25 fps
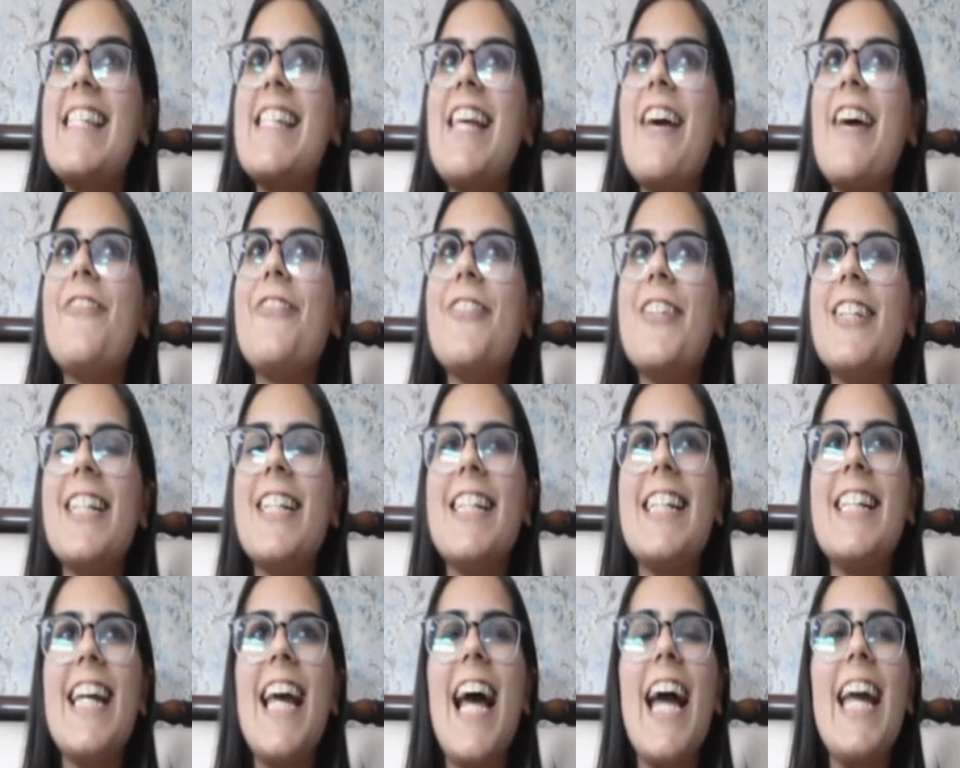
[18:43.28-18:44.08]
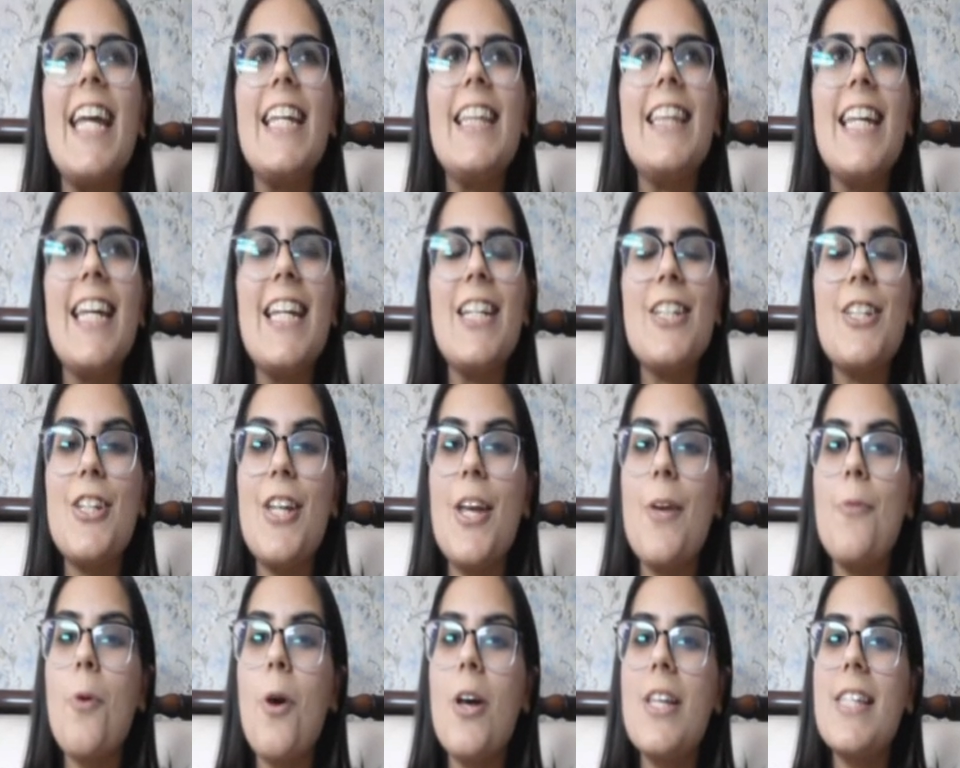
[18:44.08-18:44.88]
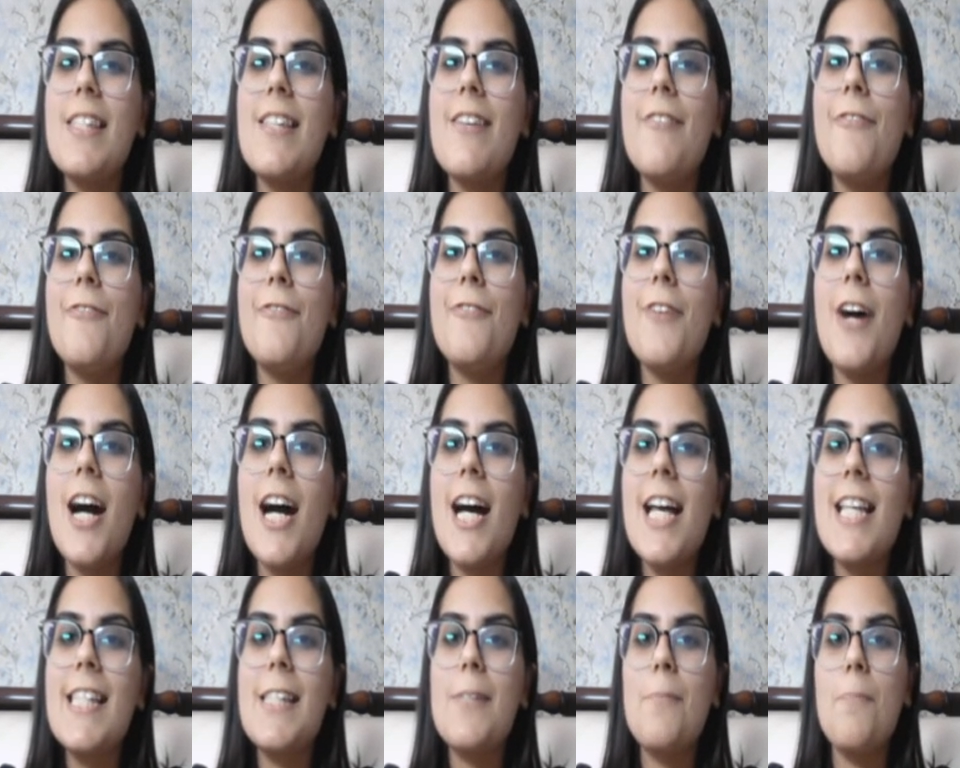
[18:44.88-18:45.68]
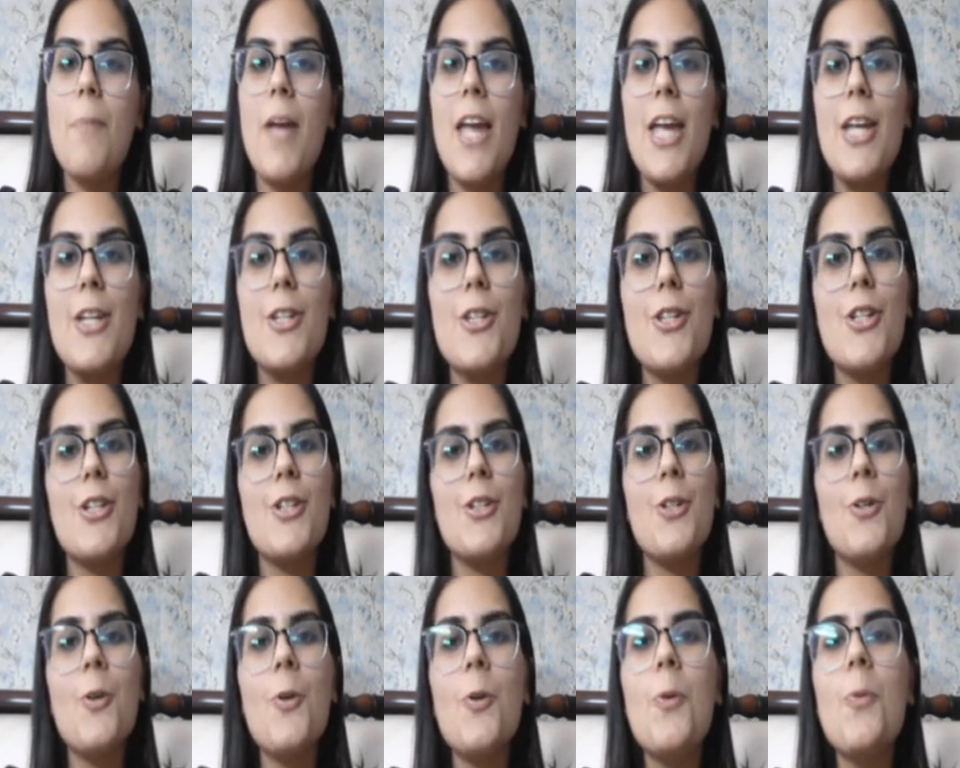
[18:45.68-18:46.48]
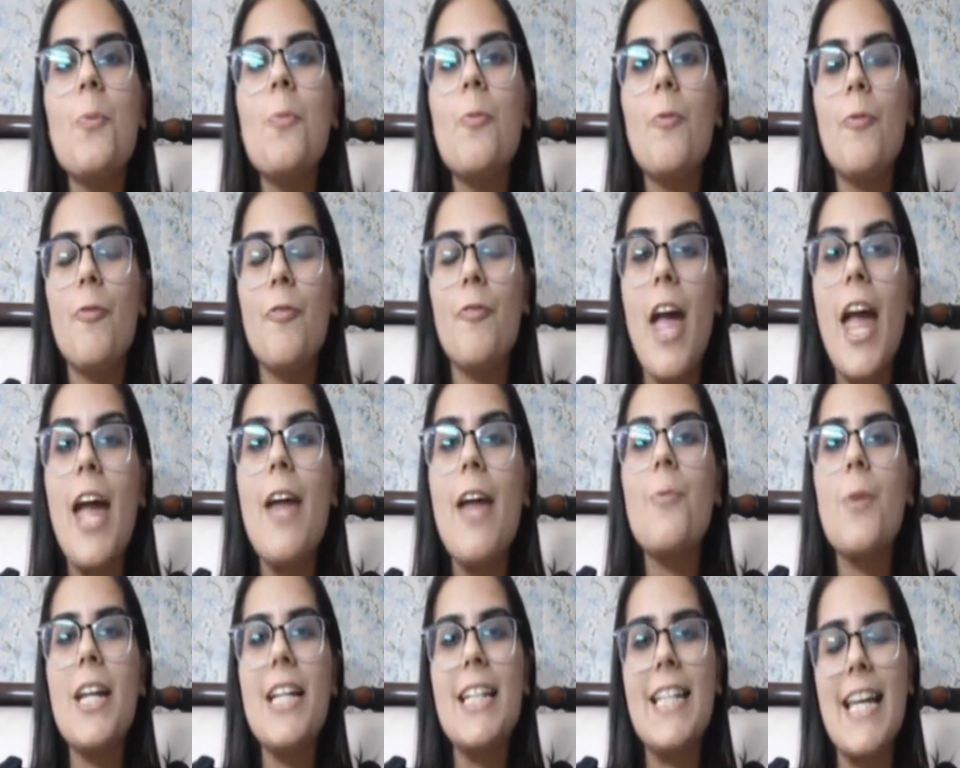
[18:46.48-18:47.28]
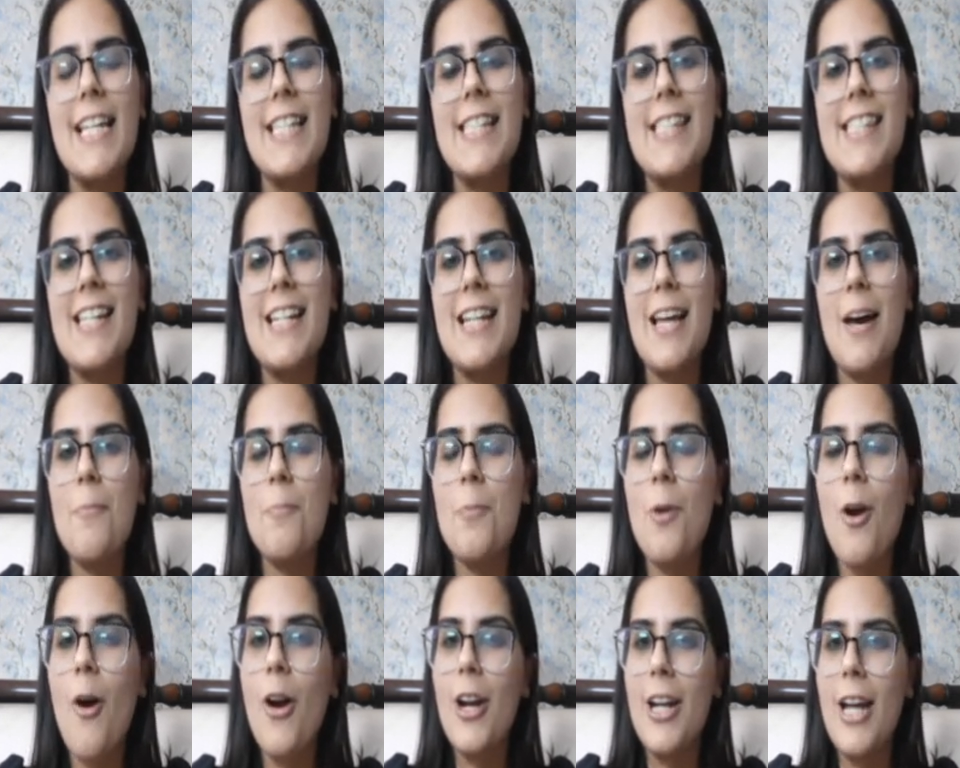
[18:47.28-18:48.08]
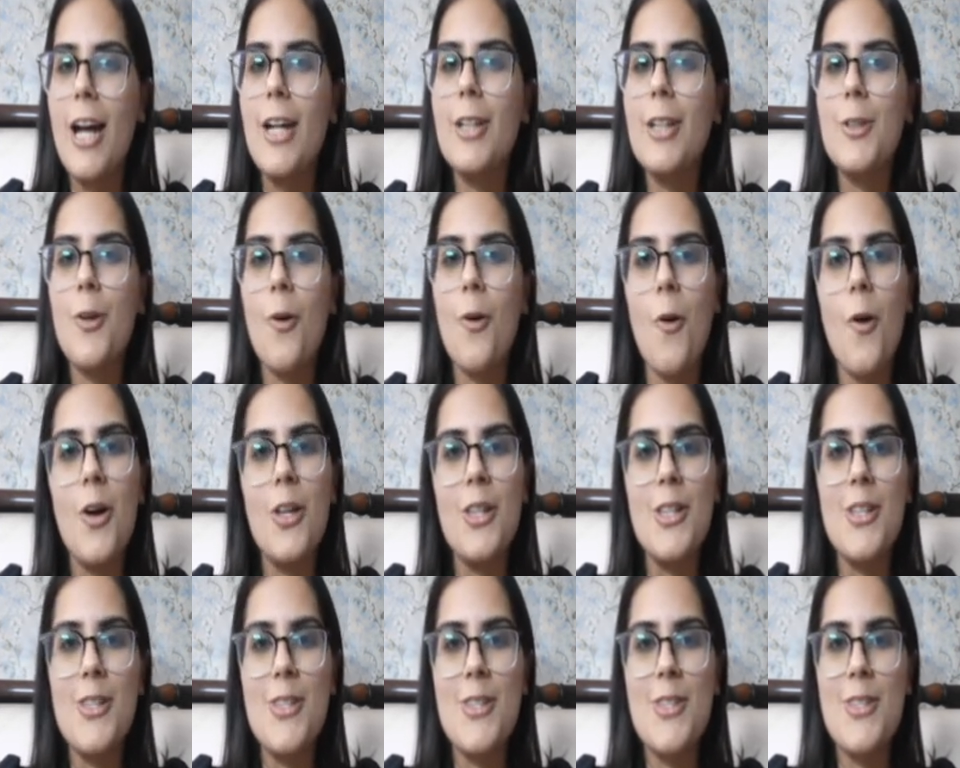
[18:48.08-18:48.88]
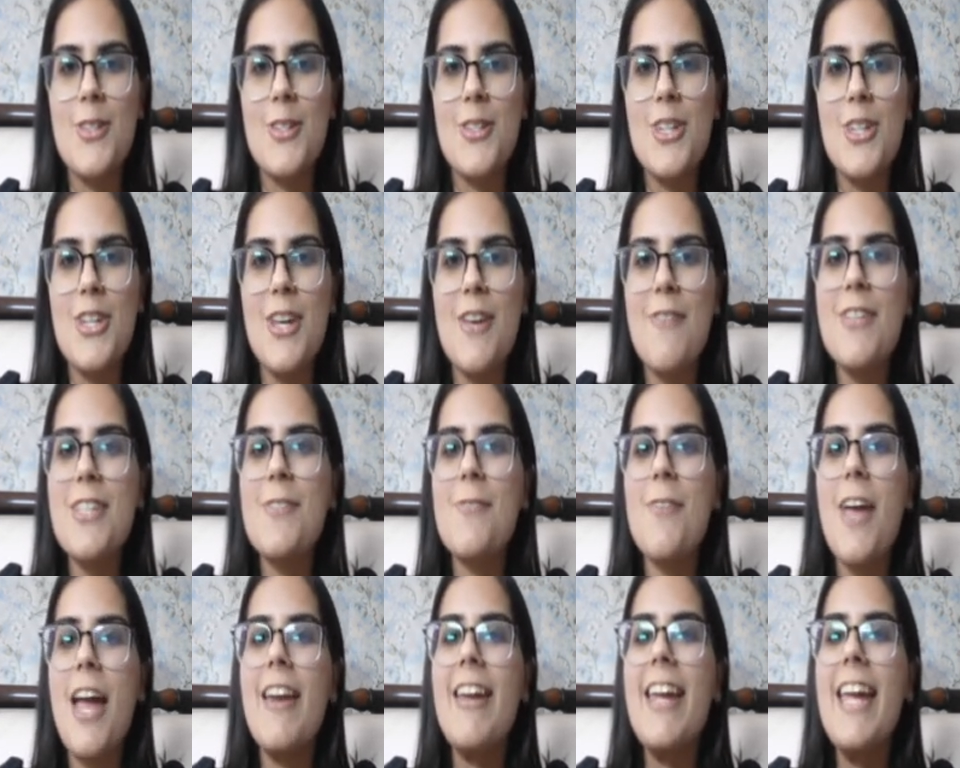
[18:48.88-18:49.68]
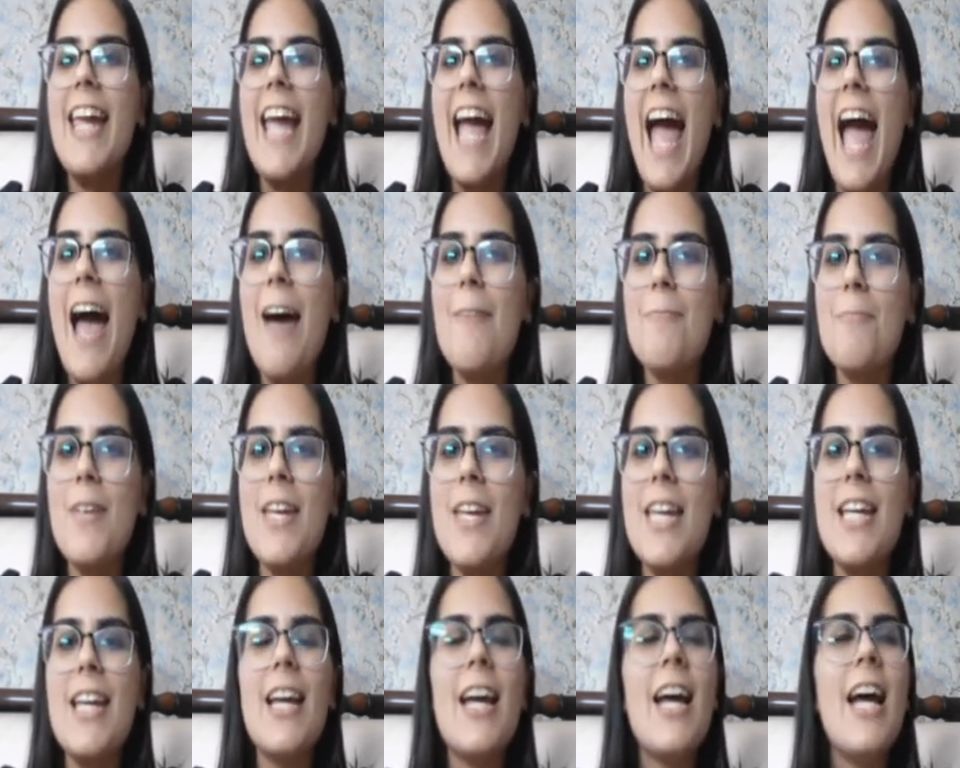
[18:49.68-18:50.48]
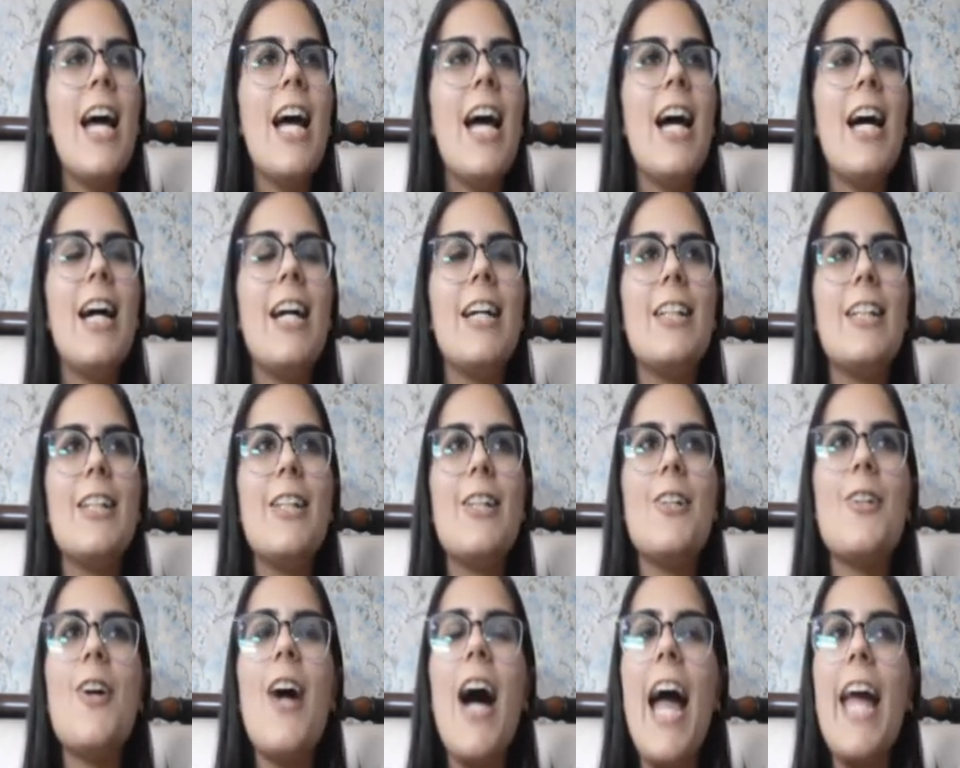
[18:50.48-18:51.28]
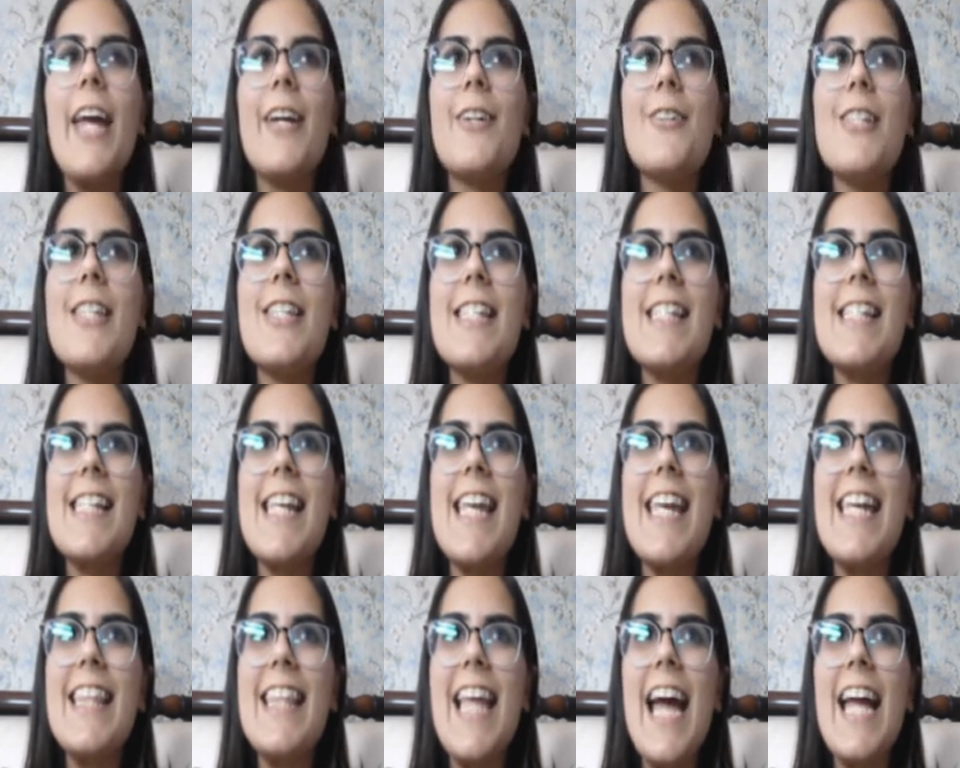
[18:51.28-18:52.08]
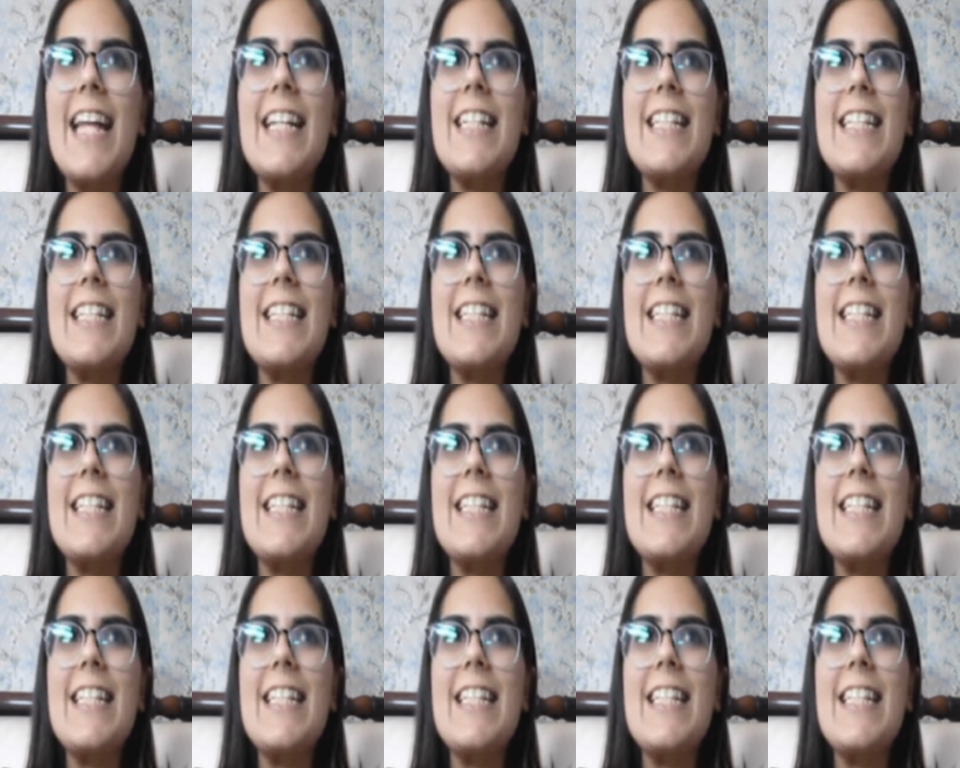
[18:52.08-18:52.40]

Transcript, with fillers: definitely. I think she was the first patient whom where we tested our product on. So she was very happy. You know, I could see that